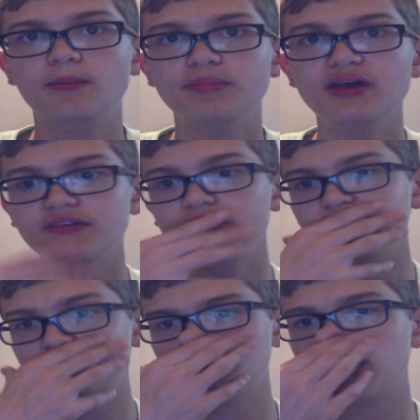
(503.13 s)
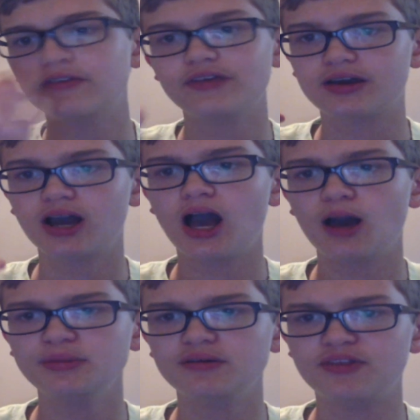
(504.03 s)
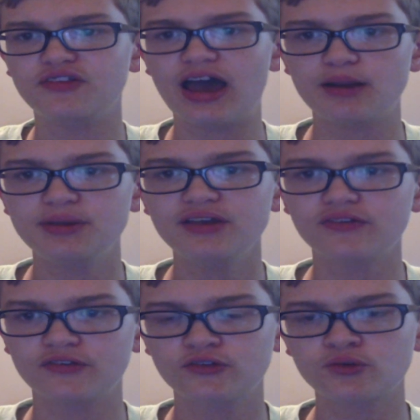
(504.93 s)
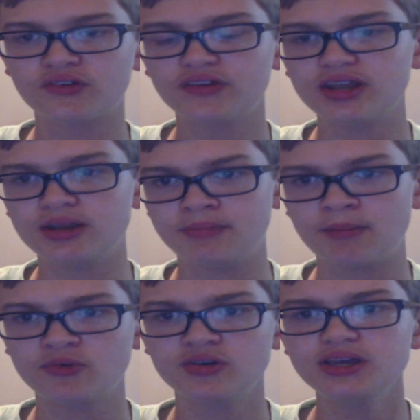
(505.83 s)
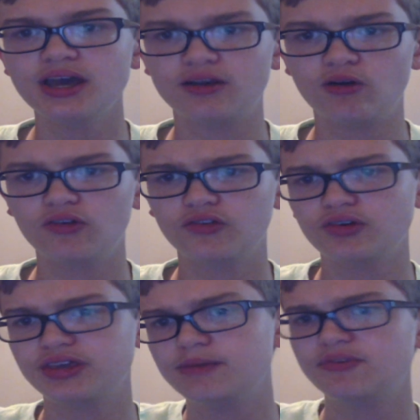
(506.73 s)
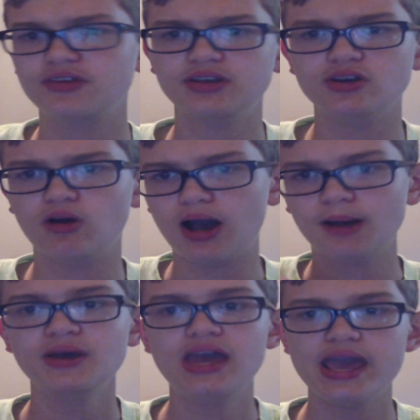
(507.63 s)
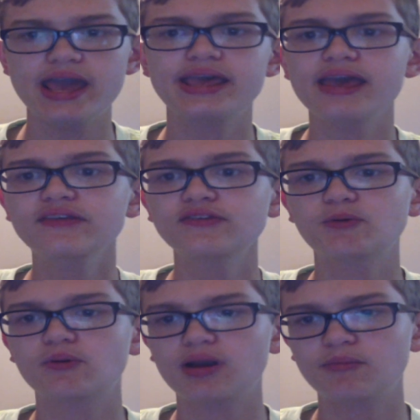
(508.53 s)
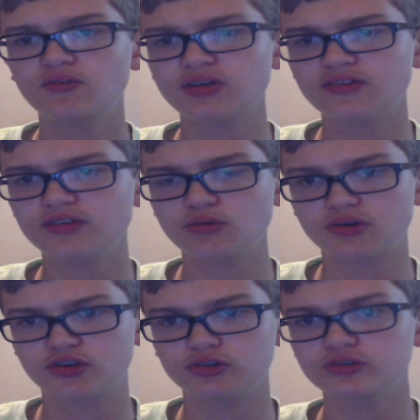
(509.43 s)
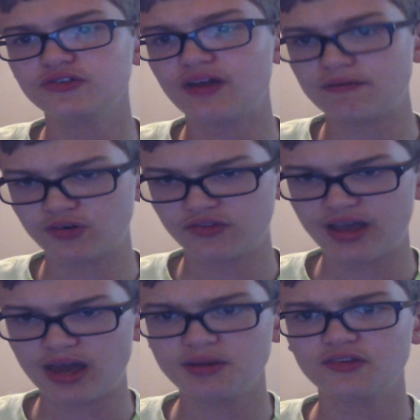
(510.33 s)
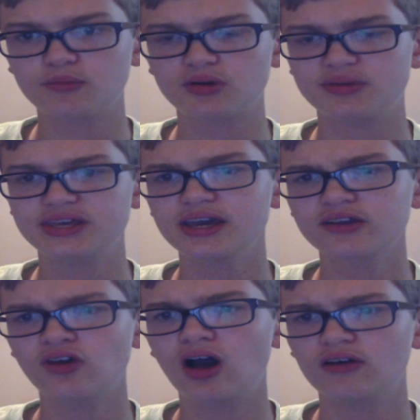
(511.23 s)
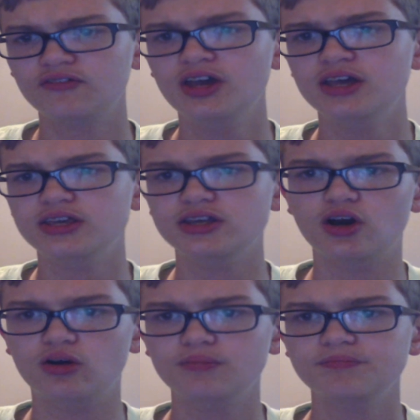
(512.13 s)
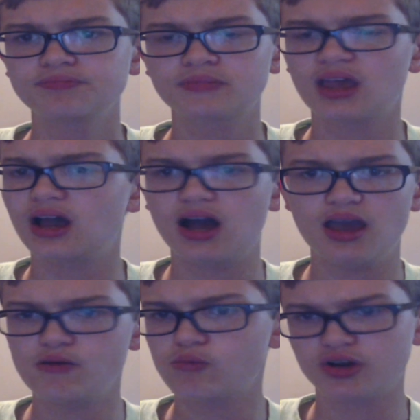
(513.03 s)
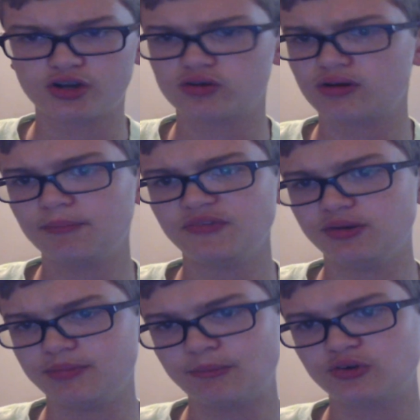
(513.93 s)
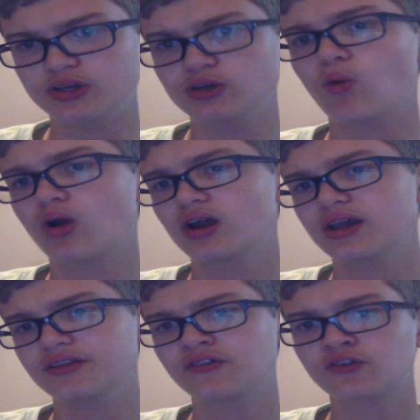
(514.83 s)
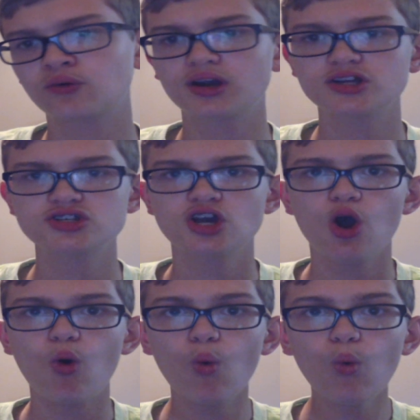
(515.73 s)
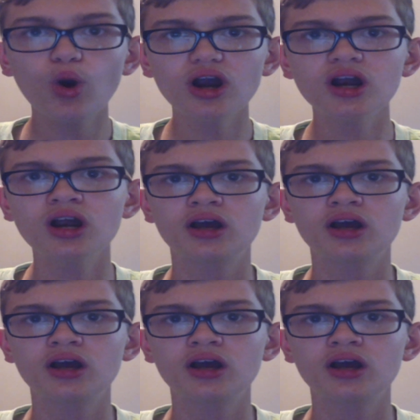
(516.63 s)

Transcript: basically creates a copy of the database and stores it in memory and also keeps it, up in case for whatever reason you were to lose that first database, it were to be kicked off, it were to corrupt in memory or in storage, or,